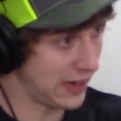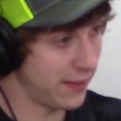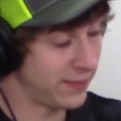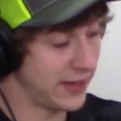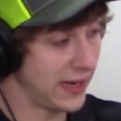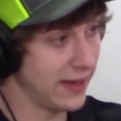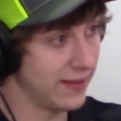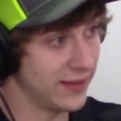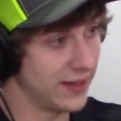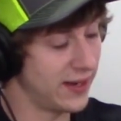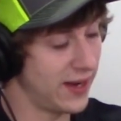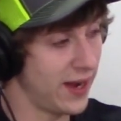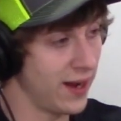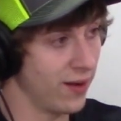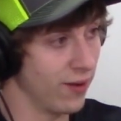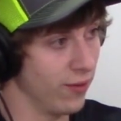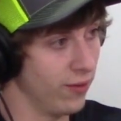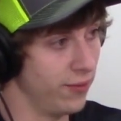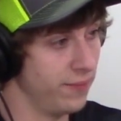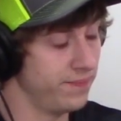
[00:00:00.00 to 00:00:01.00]
mean, I'm, I'm taking the
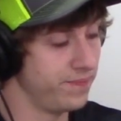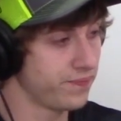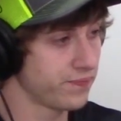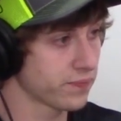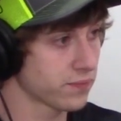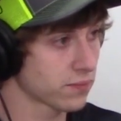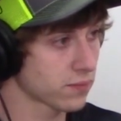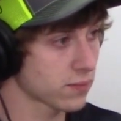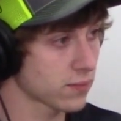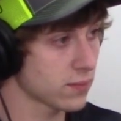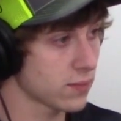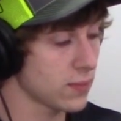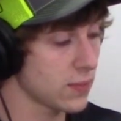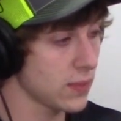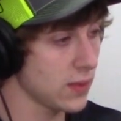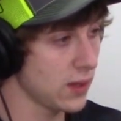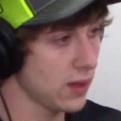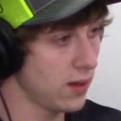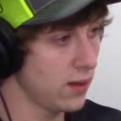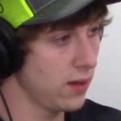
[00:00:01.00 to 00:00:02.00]
tiger on
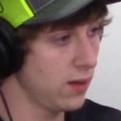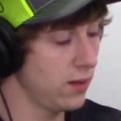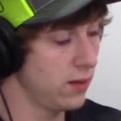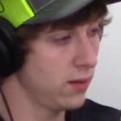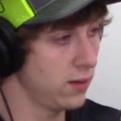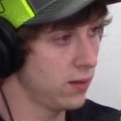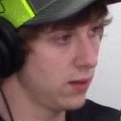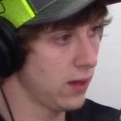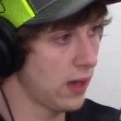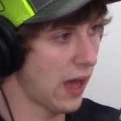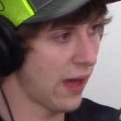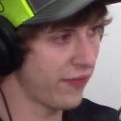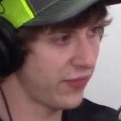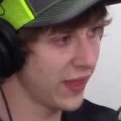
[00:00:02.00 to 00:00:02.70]
I,